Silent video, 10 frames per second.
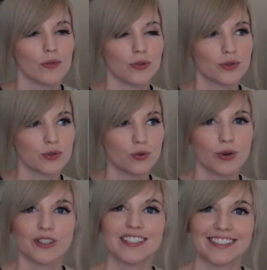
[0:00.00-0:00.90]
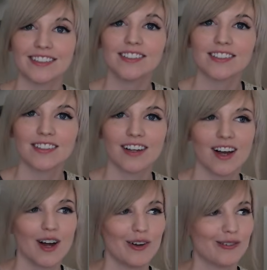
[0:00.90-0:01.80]
sources
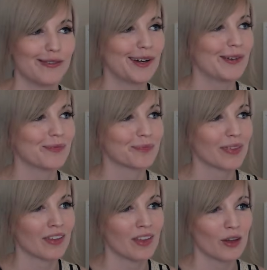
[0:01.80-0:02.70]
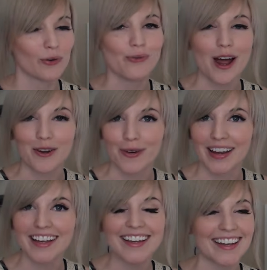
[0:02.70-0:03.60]
of
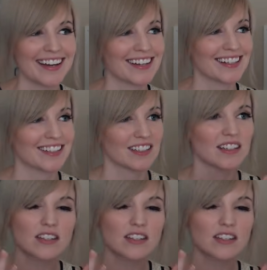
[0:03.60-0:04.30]
rhetoric and